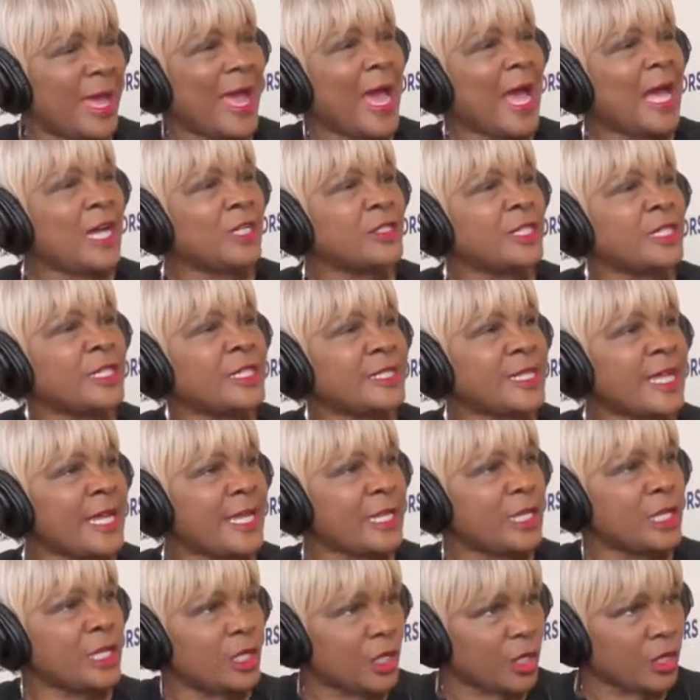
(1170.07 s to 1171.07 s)
How does
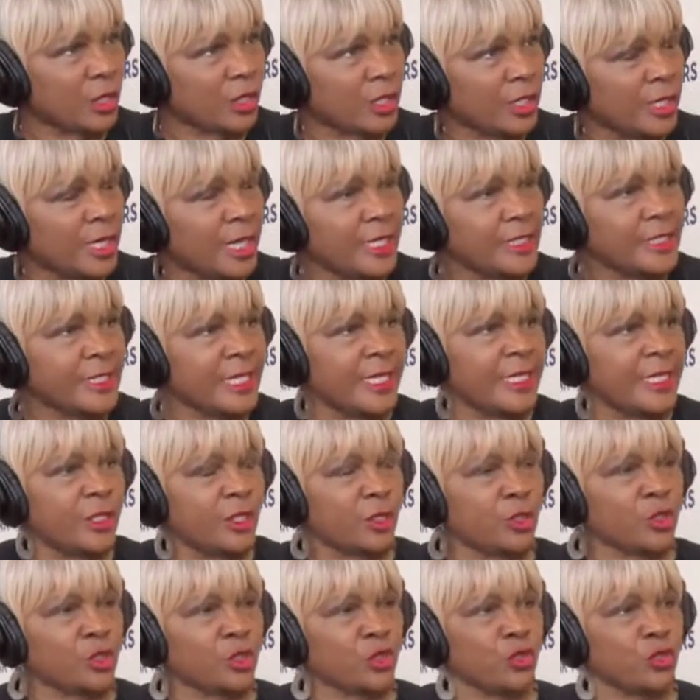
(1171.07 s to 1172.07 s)
that look? See, in
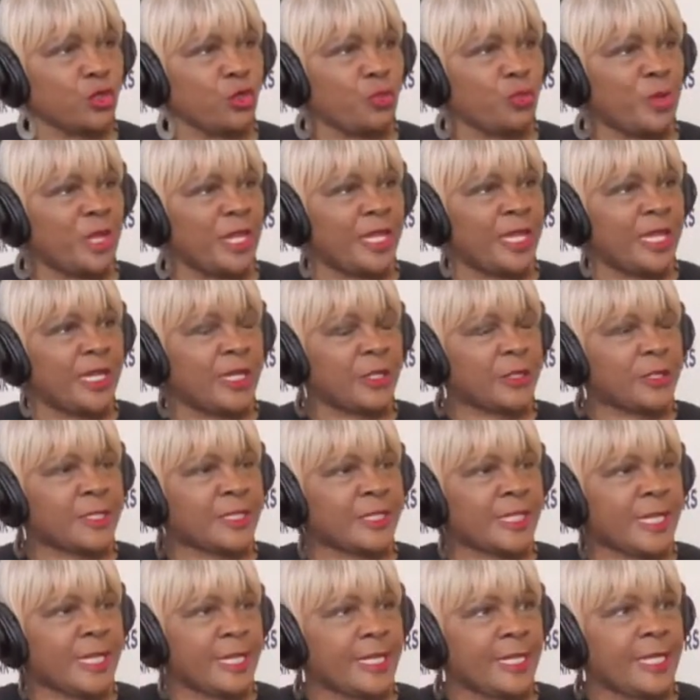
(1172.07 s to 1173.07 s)
those true
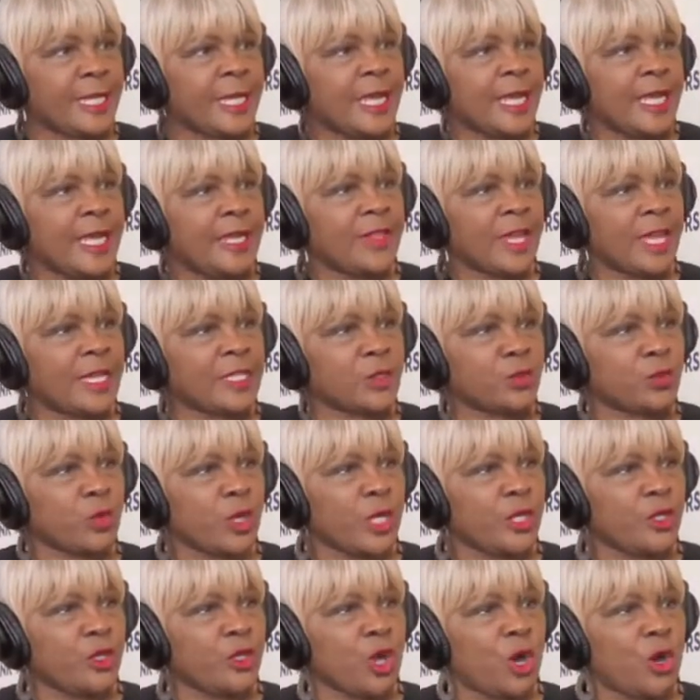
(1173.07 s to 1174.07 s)
PLC, that's
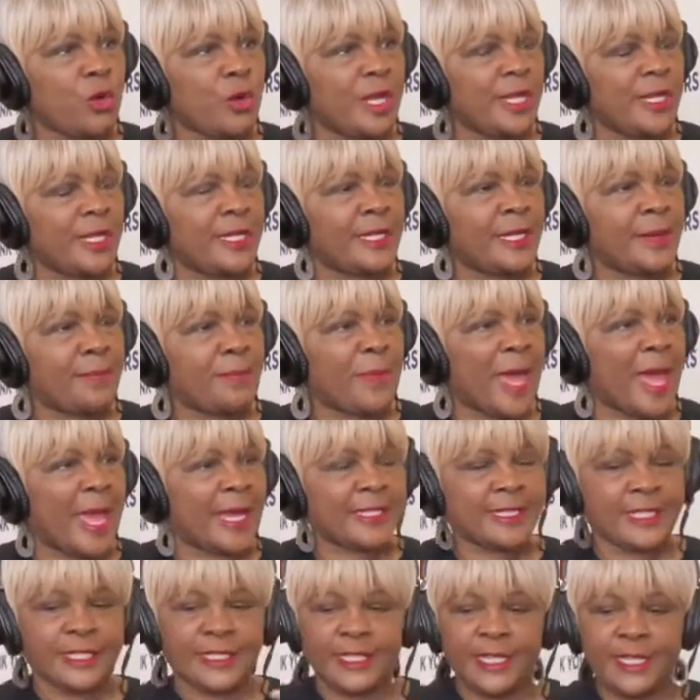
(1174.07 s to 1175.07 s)
where you go in and
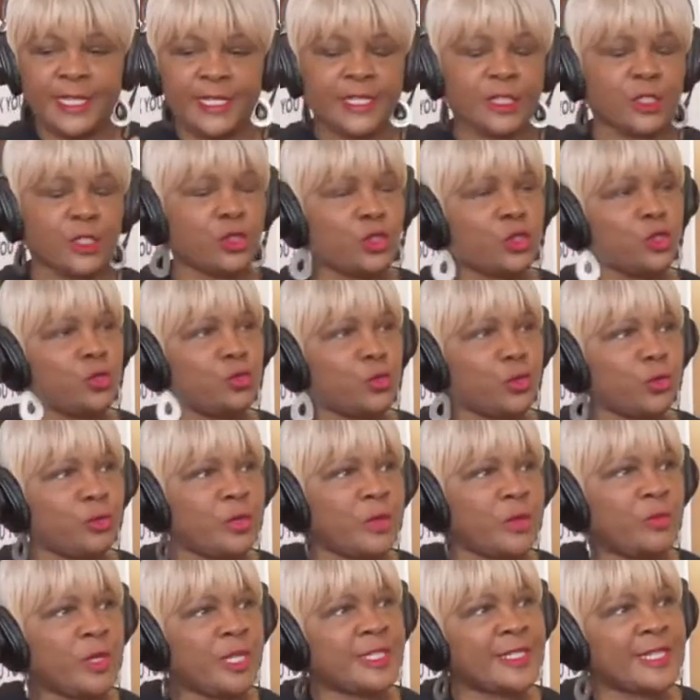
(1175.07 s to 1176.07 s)
unpack the teach
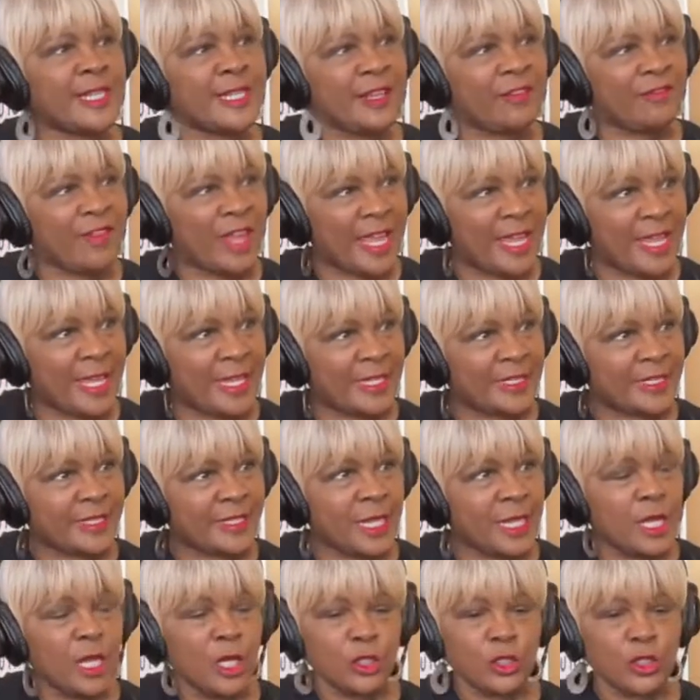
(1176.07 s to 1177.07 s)
2-3 weeks in
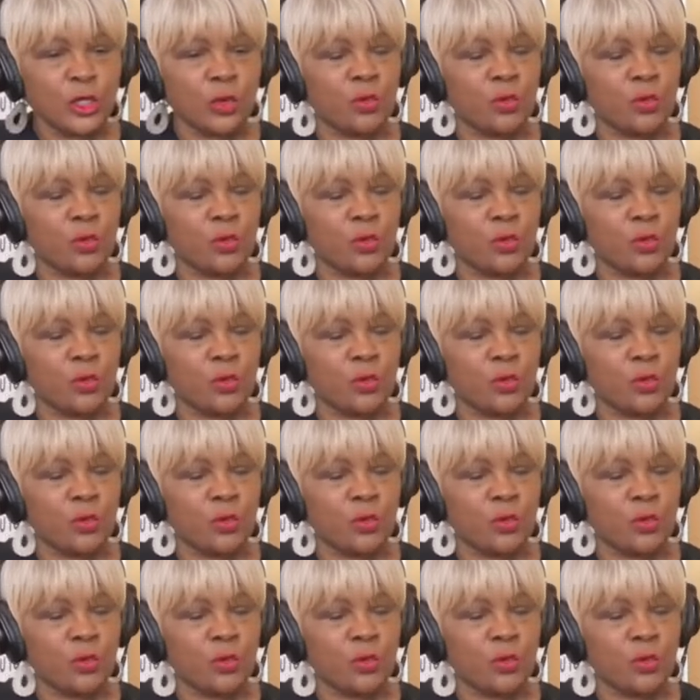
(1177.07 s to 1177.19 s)
advance.